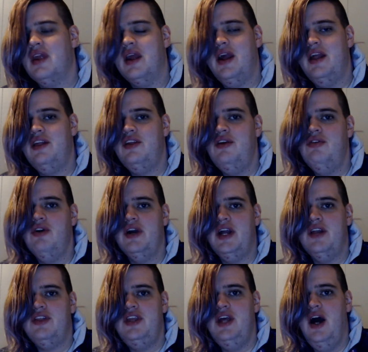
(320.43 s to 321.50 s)
you look
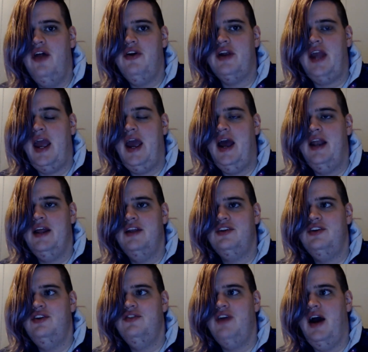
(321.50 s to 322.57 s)
at the other candidates,
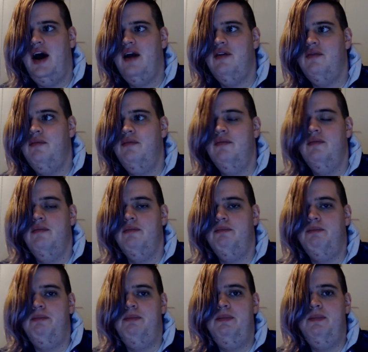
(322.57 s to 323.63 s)
and you got
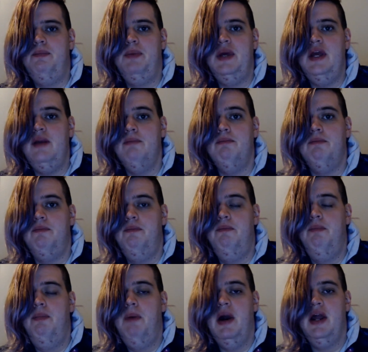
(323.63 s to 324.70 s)
Pete,
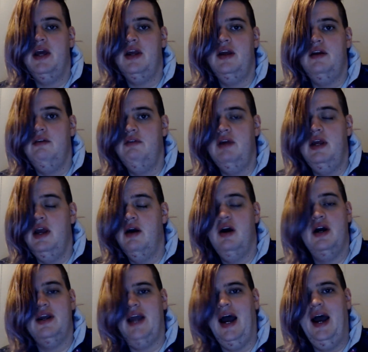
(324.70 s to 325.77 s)
but
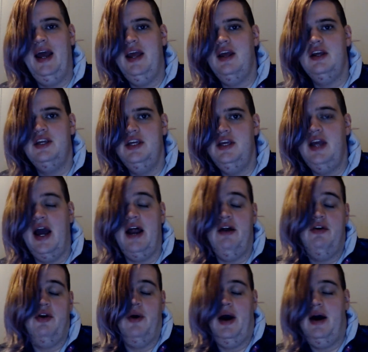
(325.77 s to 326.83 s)
a guy, I
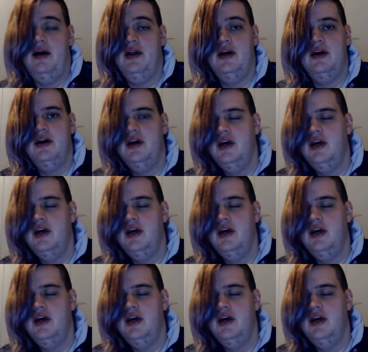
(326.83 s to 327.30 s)
don't know how to,